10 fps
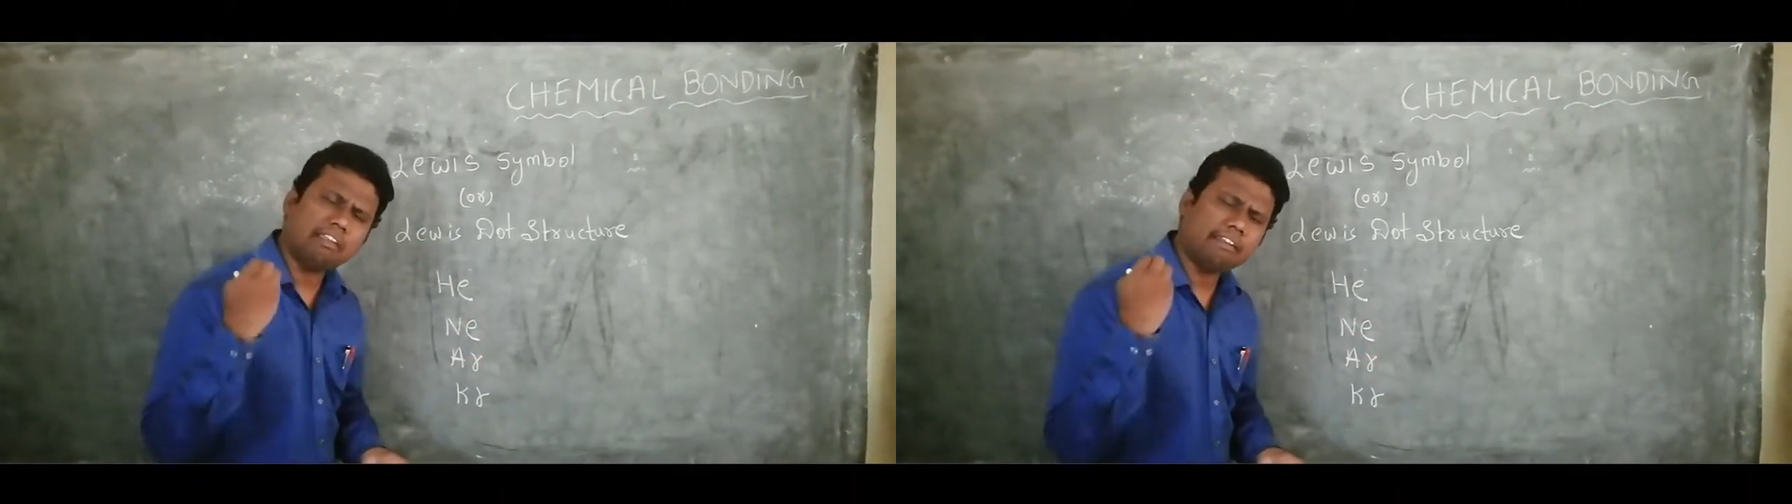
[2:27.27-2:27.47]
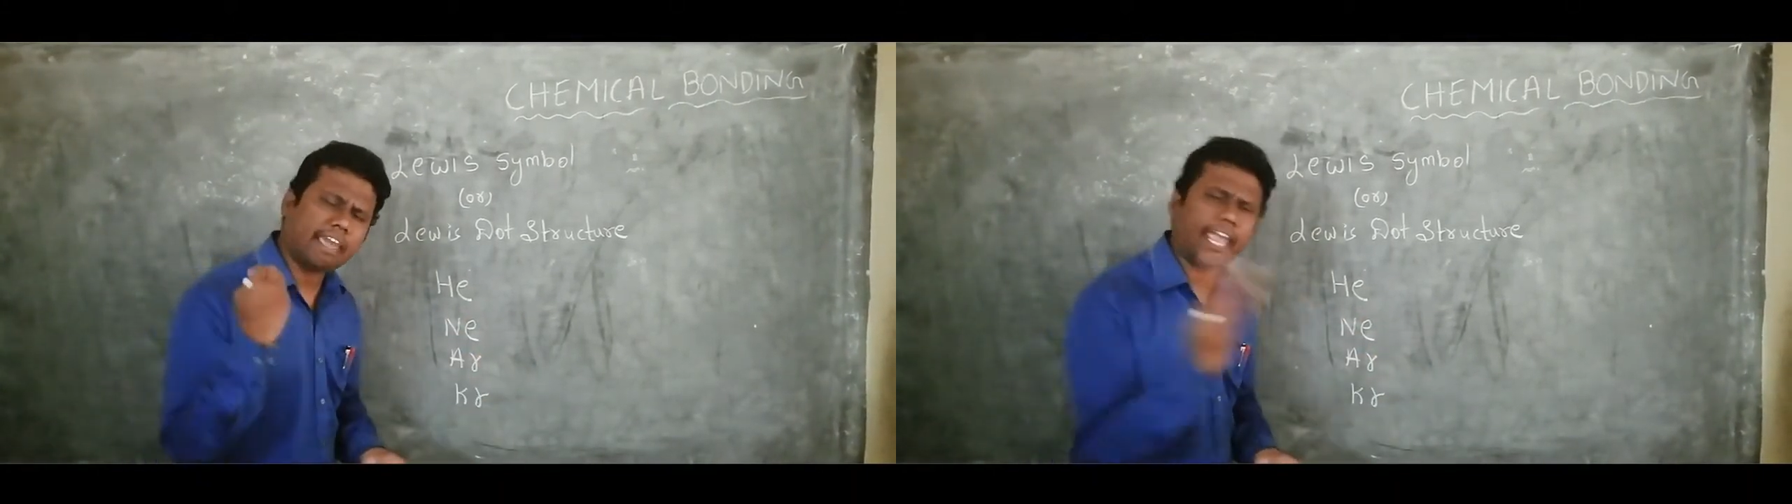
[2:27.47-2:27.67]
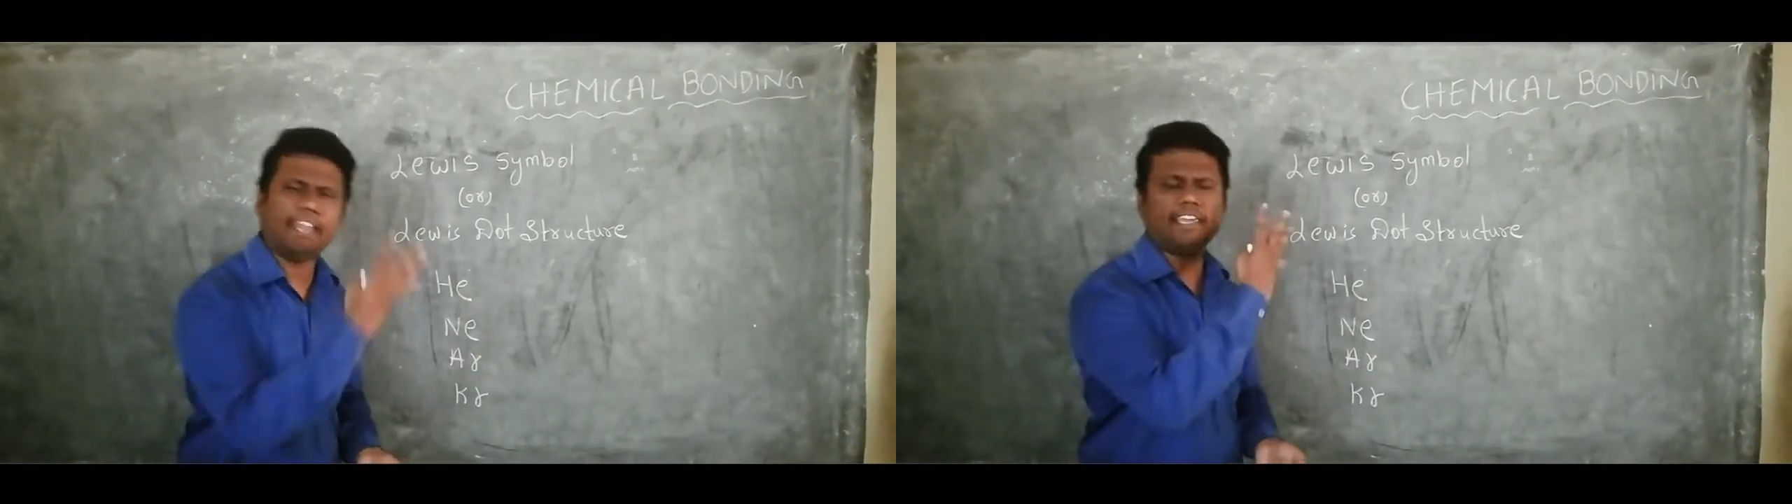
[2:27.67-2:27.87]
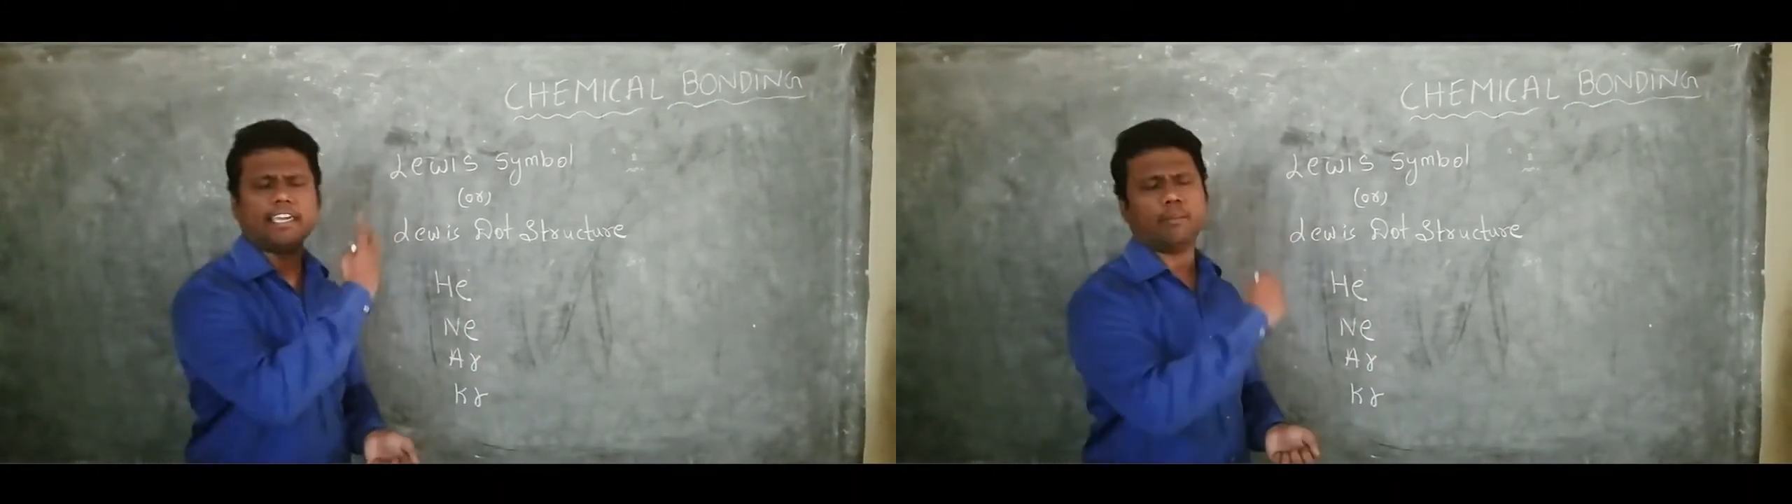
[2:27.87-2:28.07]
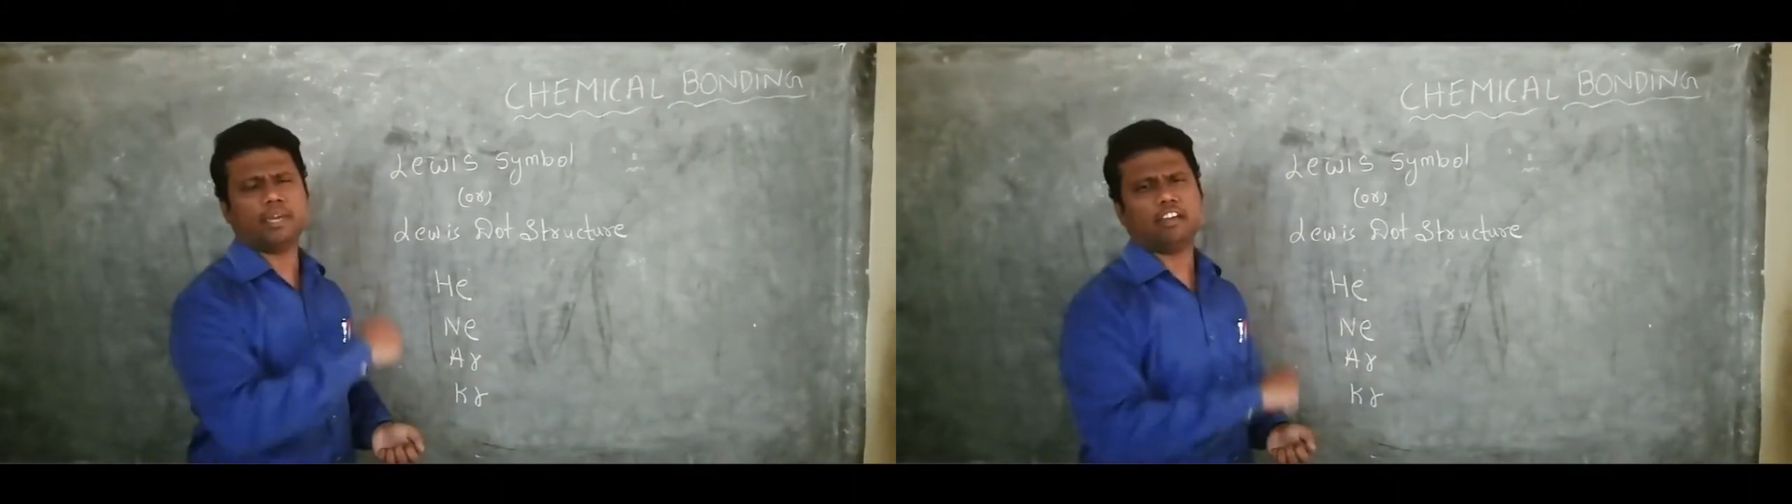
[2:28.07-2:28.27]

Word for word: any chemical